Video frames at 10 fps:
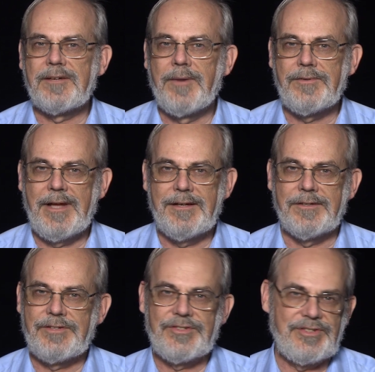about data,
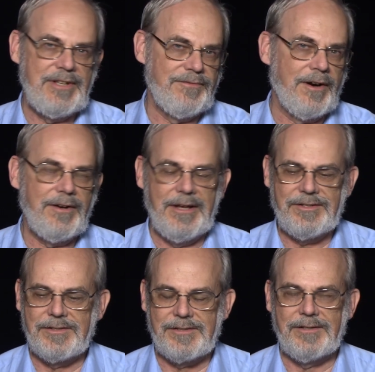to see
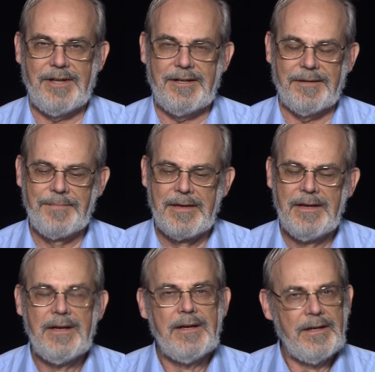variations in data.
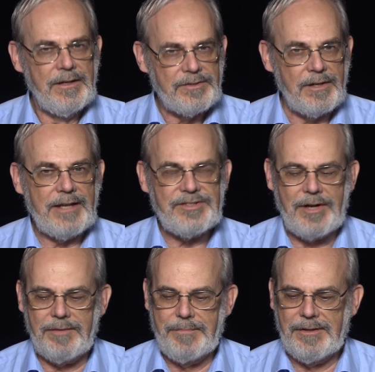So let's
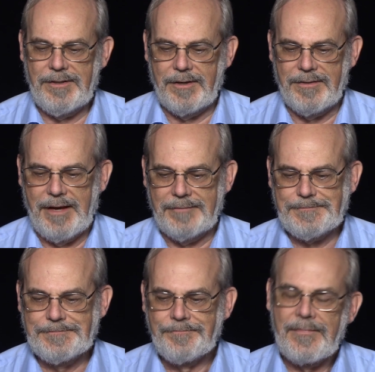start building on that.
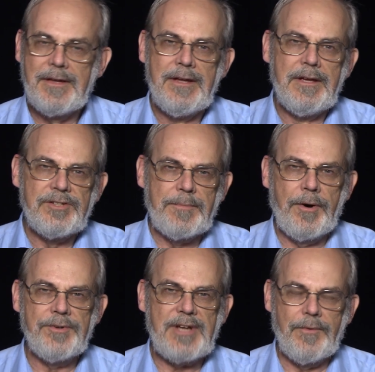
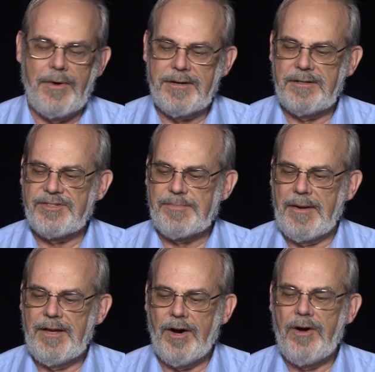Suppose I want to
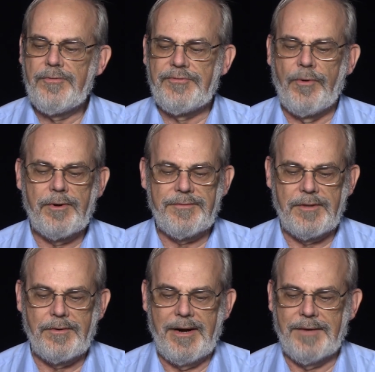display all 4 of the
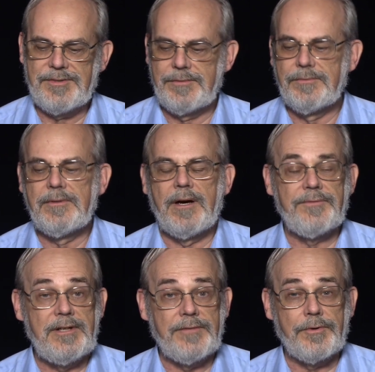graphs of
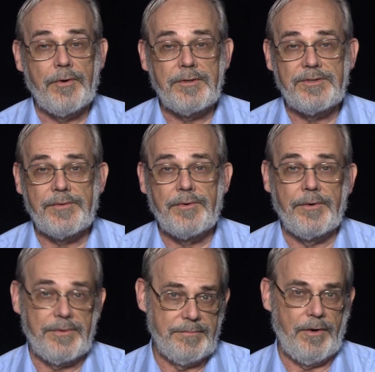the different orders of
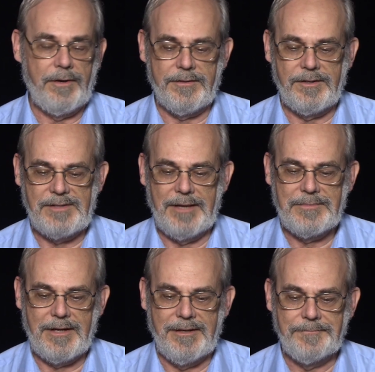growth all at the same
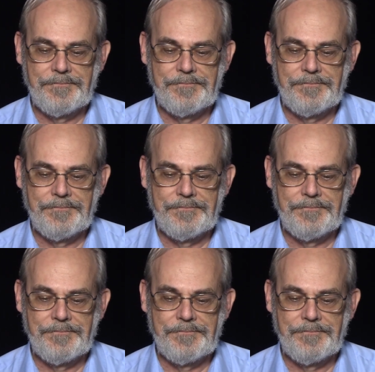time.